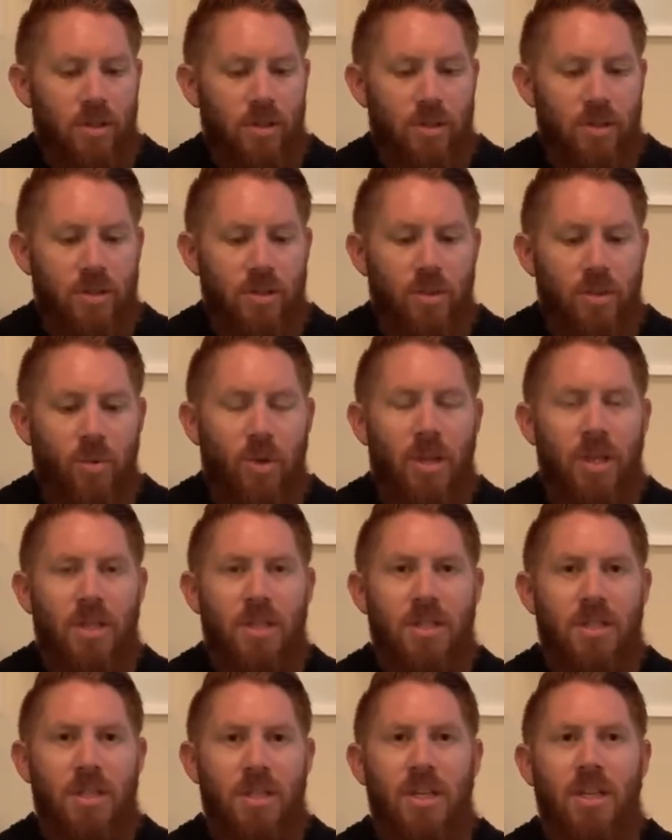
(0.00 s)
So we can
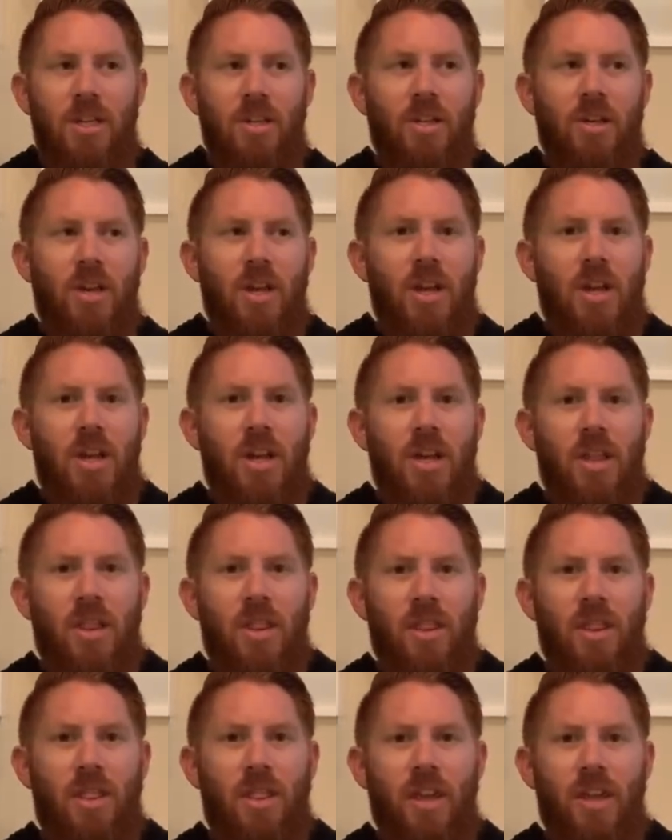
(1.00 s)
see here
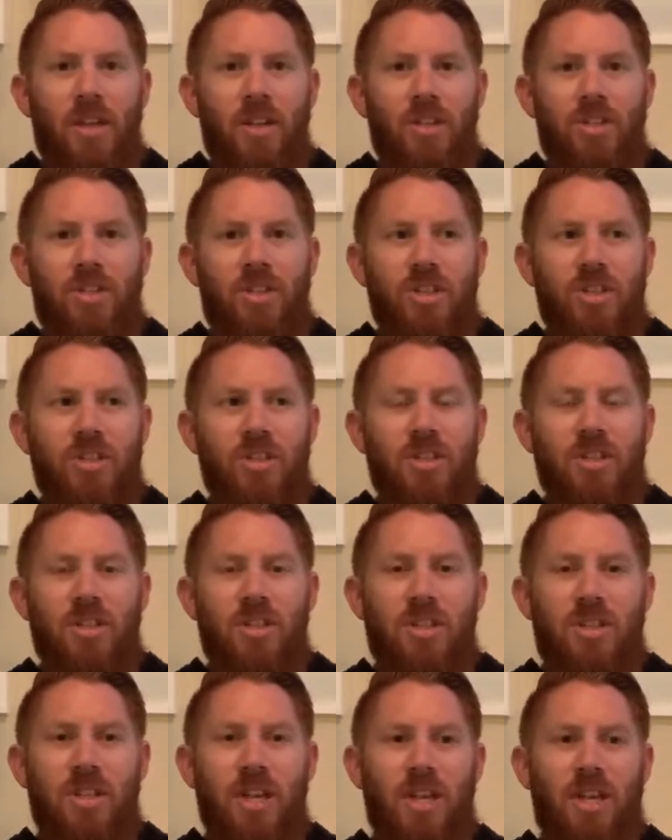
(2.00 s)
that Jesus
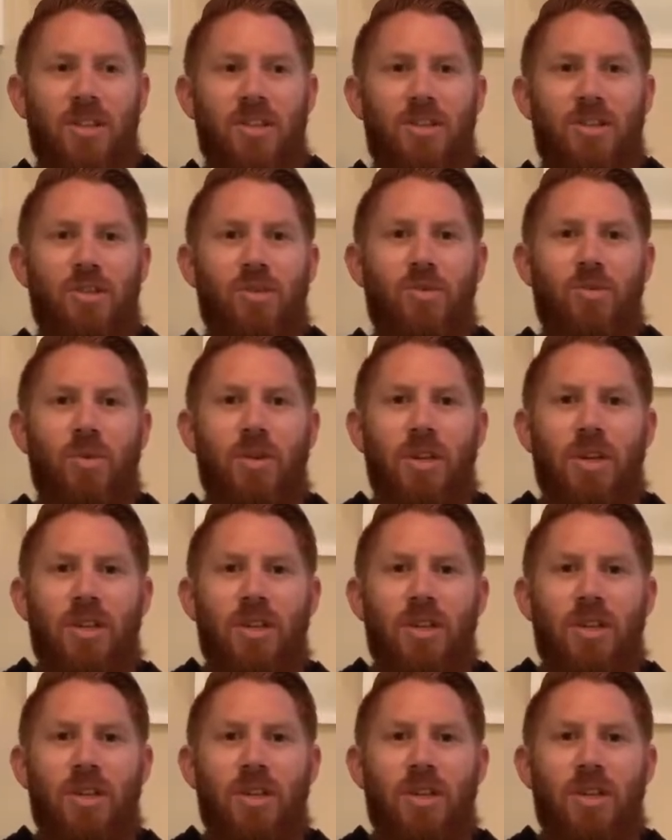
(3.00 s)
is saying to